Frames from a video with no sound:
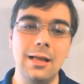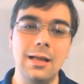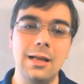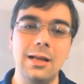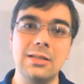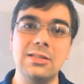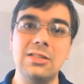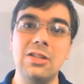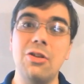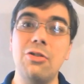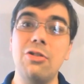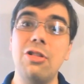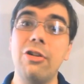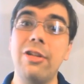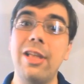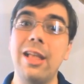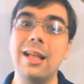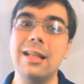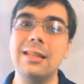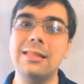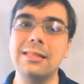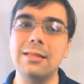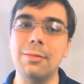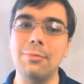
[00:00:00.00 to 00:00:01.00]
So looking
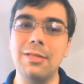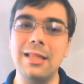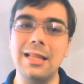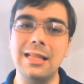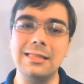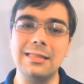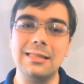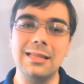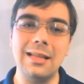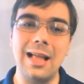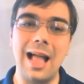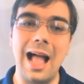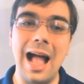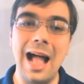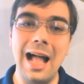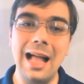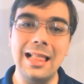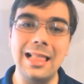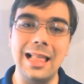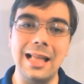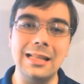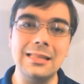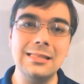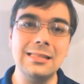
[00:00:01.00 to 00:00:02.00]
at some of these
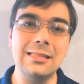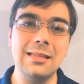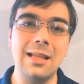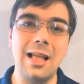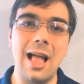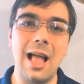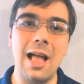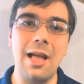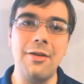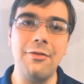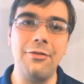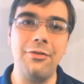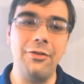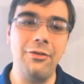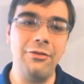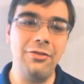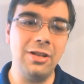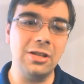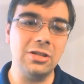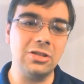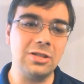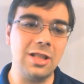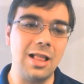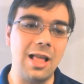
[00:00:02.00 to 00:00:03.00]
islands, I've
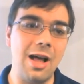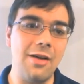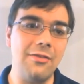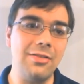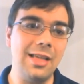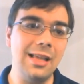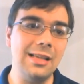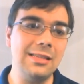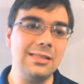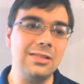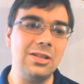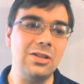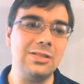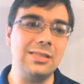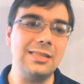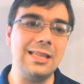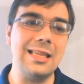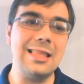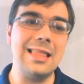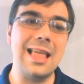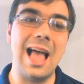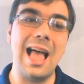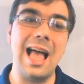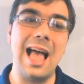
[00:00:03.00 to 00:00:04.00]
finished a lot of this. You see
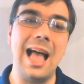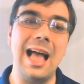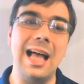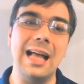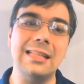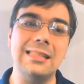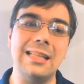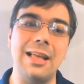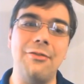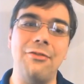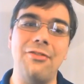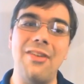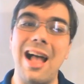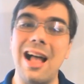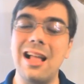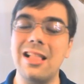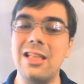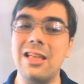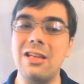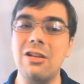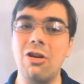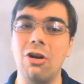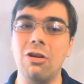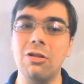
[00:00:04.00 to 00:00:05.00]
that had a
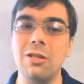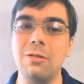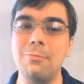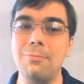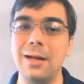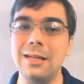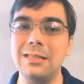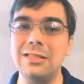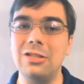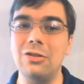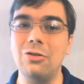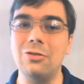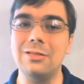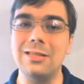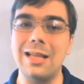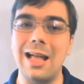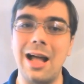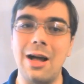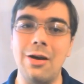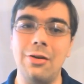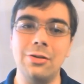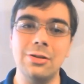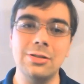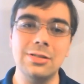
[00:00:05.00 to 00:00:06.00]
valley guarded by 2
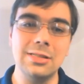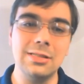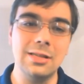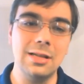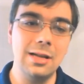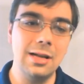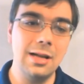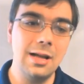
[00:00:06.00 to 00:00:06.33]
towers.